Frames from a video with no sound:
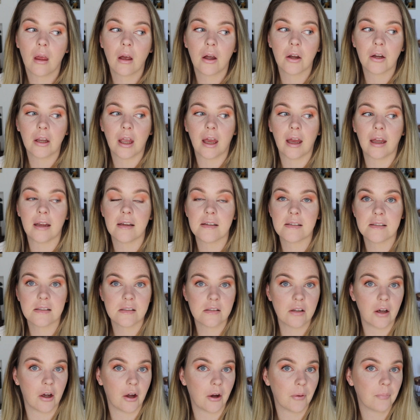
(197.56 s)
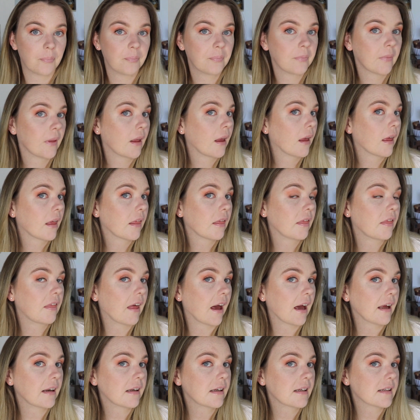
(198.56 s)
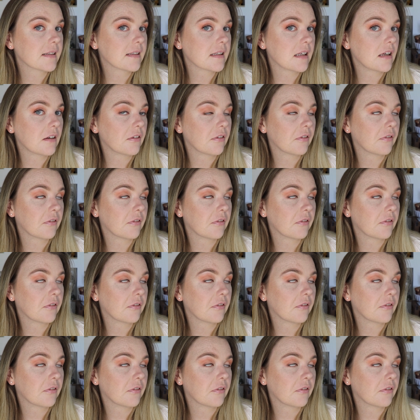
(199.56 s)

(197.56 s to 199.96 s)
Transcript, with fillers: Okay, so that is the